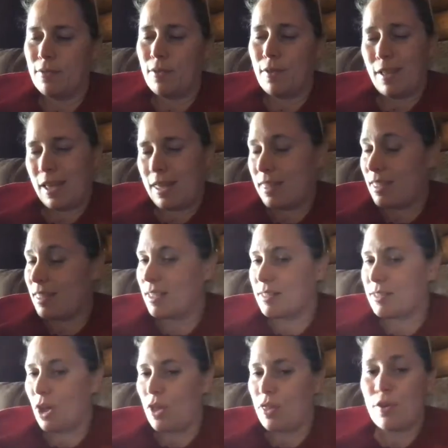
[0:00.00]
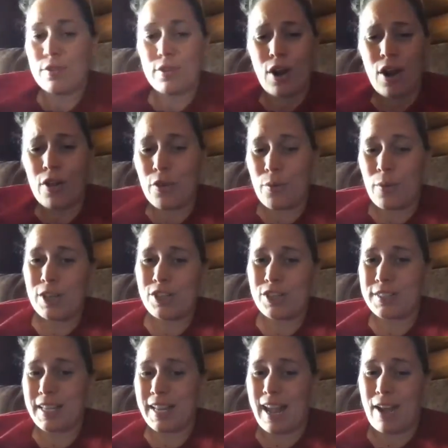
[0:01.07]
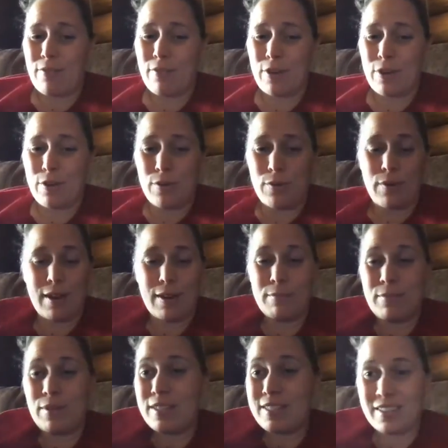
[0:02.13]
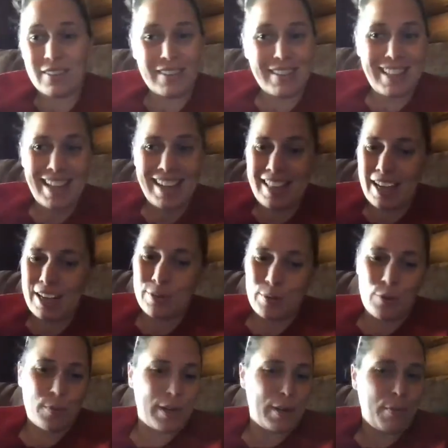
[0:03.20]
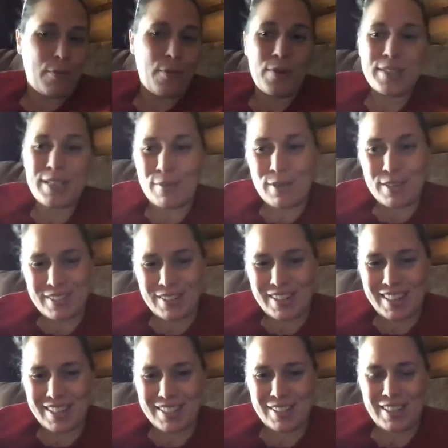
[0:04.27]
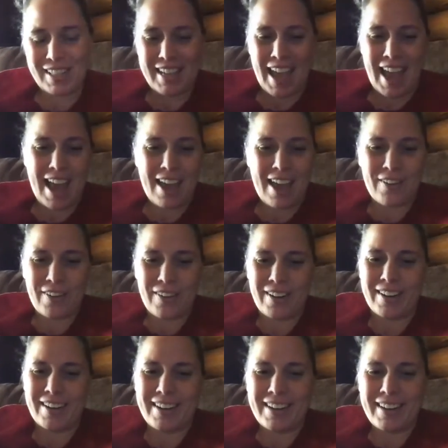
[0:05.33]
well, I think those are all the questions I have for you. I just want to open it up one more time. Is there anything else you'd like to add or?